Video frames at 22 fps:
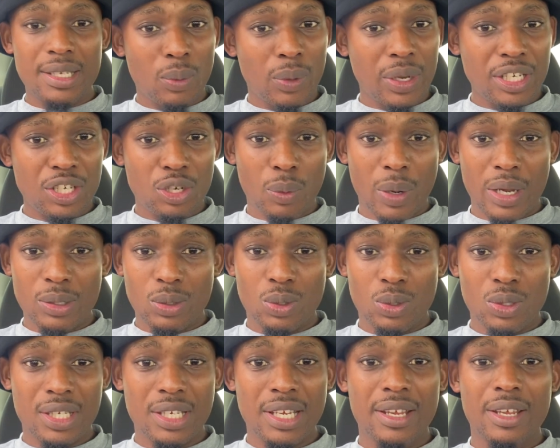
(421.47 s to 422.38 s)
when she wants
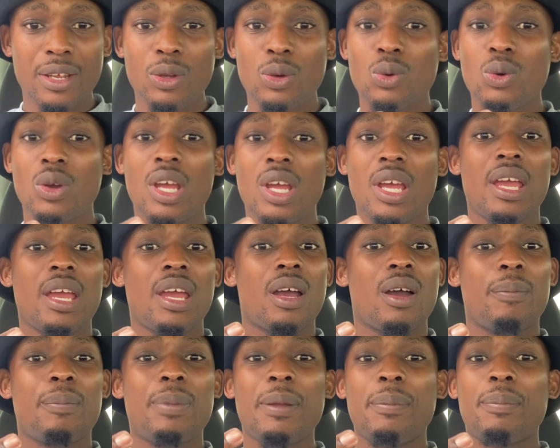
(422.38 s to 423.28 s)
to see you
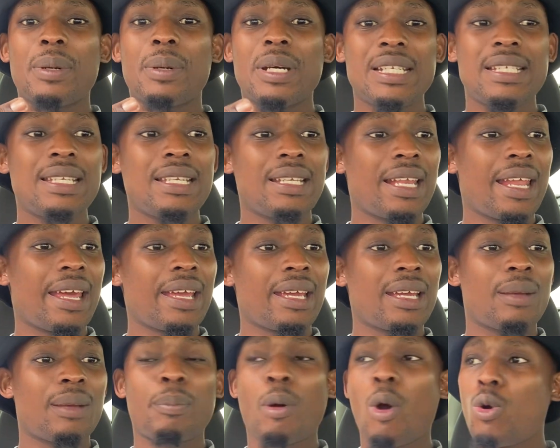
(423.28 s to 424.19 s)
be busy
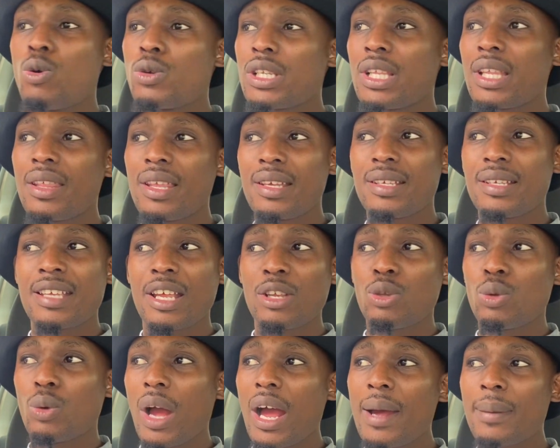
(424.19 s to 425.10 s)
like post things
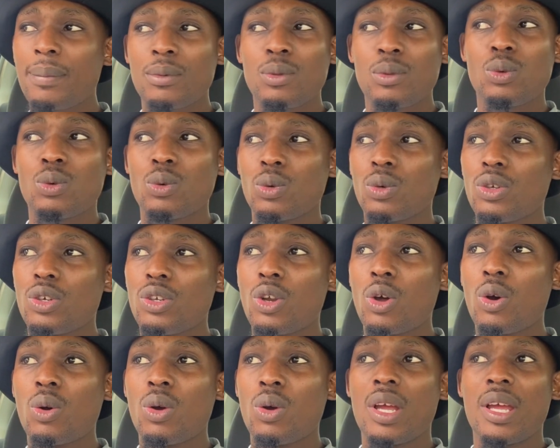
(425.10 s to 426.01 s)
that you up to you
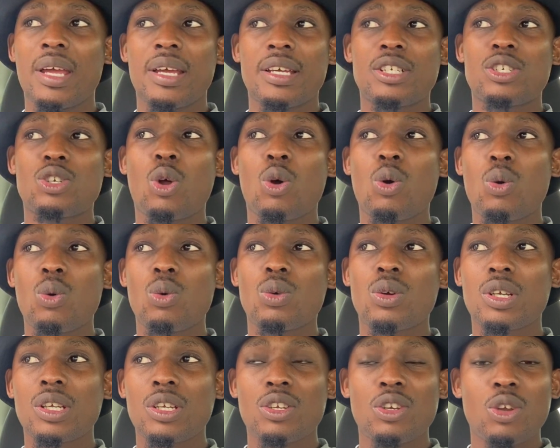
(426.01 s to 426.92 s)
know show
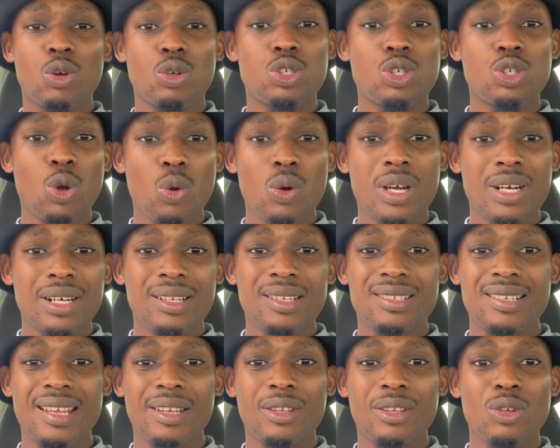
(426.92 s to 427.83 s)
you know show
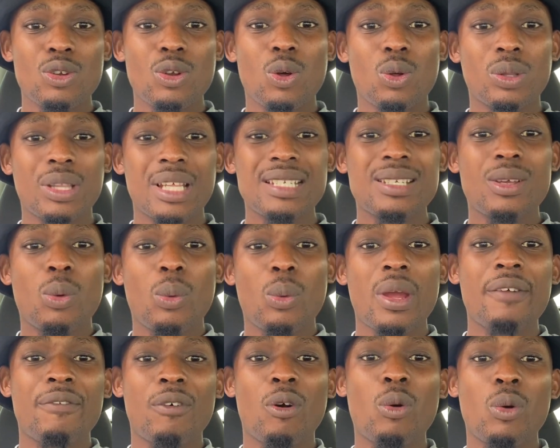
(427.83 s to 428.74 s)
girls that you know there's a
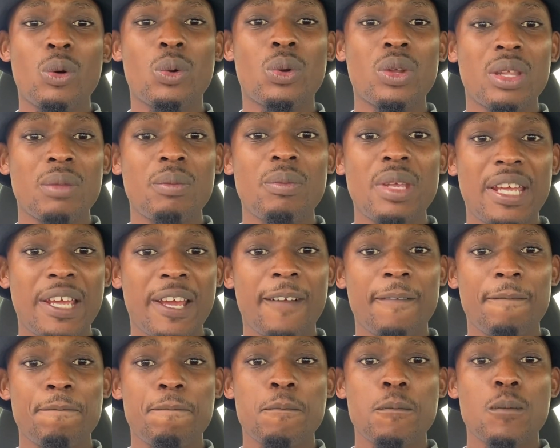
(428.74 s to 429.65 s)
way forward with me
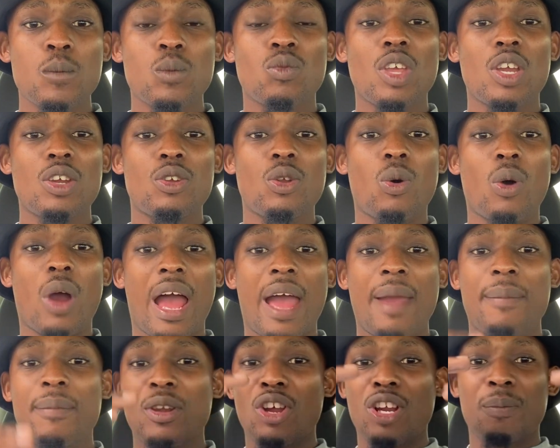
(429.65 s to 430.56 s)
you know i
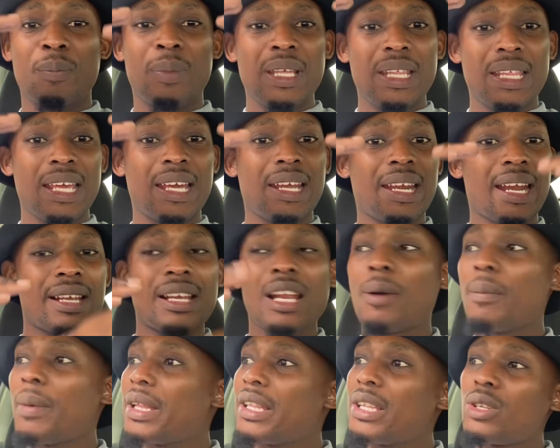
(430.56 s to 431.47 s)
may not be there right
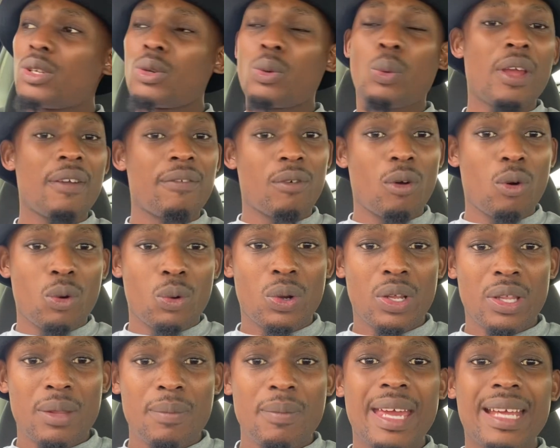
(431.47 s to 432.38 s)
now but there's a way forward
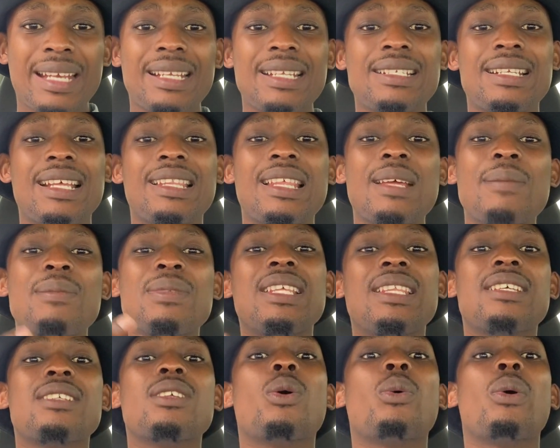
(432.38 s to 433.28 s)
with me at least let them see
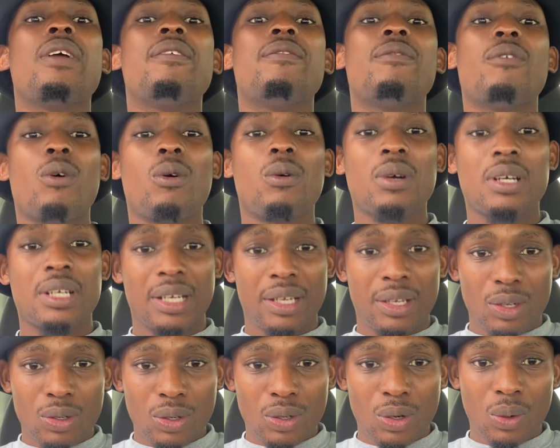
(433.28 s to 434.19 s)
there's a way forward
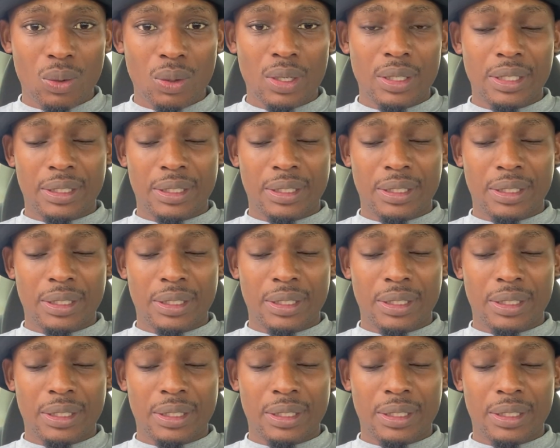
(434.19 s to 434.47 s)
you know